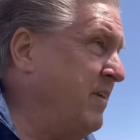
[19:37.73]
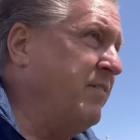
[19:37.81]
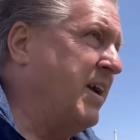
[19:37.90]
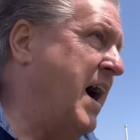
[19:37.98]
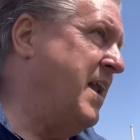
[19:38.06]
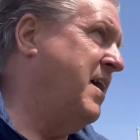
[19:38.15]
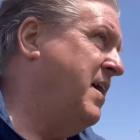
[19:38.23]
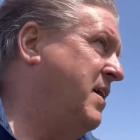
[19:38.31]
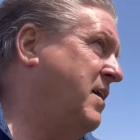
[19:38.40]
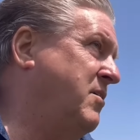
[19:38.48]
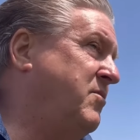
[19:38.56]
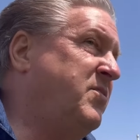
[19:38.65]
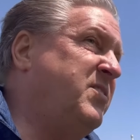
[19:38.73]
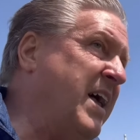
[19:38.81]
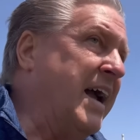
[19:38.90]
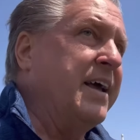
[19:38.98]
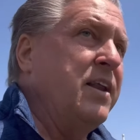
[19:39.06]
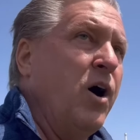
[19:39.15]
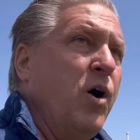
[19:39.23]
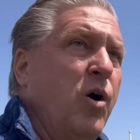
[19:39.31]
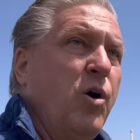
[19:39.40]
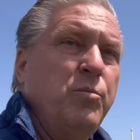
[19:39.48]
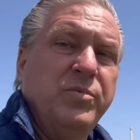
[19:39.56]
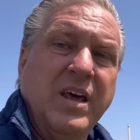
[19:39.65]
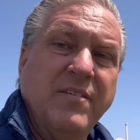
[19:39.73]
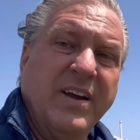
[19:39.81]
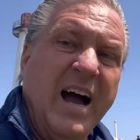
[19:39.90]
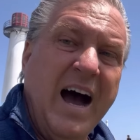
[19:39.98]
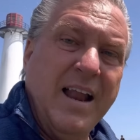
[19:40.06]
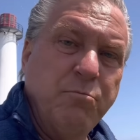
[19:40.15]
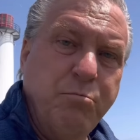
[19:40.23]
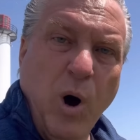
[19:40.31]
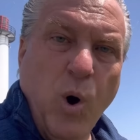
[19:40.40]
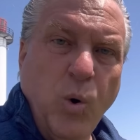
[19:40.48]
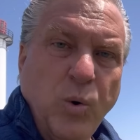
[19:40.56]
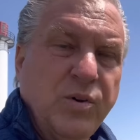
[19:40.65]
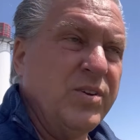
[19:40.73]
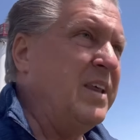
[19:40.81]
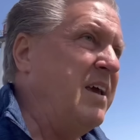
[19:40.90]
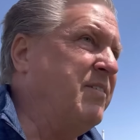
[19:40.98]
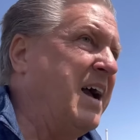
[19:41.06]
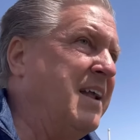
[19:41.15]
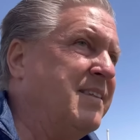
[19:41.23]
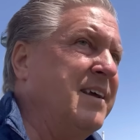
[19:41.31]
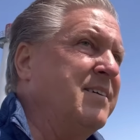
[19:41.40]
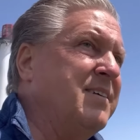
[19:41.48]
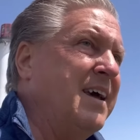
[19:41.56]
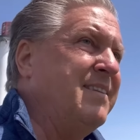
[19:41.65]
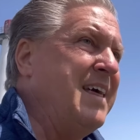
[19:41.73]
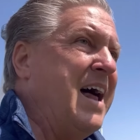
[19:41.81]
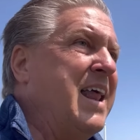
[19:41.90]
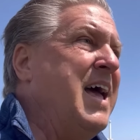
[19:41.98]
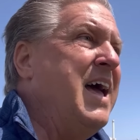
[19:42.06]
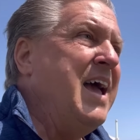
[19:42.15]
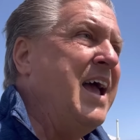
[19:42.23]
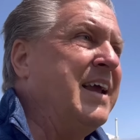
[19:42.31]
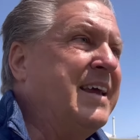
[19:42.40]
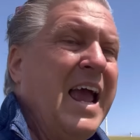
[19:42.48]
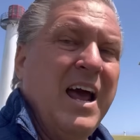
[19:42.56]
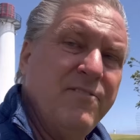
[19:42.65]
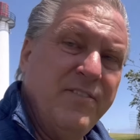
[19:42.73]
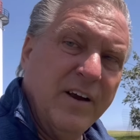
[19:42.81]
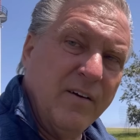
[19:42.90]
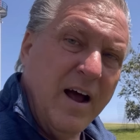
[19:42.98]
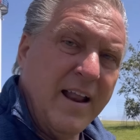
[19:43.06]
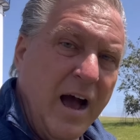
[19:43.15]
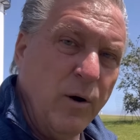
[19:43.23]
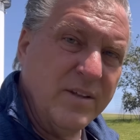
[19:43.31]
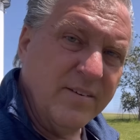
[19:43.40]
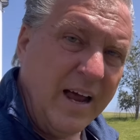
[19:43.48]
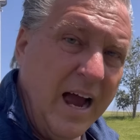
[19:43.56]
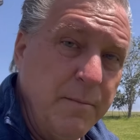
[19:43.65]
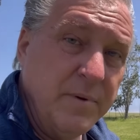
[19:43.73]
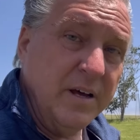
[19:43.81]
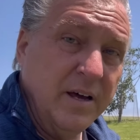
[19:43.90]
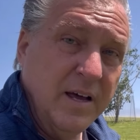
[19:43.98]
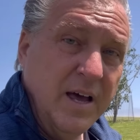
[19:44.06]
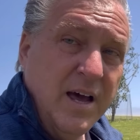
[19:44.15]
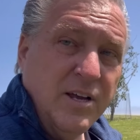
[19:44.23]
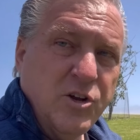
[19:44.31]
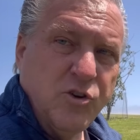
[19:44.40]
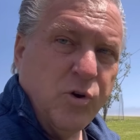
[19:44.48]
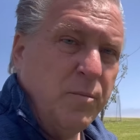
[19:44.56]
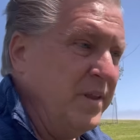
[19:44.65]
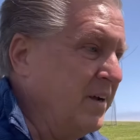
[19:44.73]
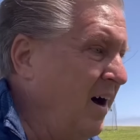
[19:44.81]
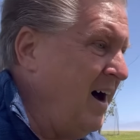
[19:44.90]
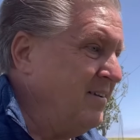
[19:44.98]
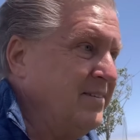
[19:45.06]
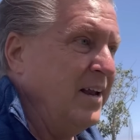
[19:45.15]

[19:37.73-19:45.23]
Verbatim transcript: They've got second homes, they've got boats, they've got things like that, and can't figure out how it's time to, to trim the cost.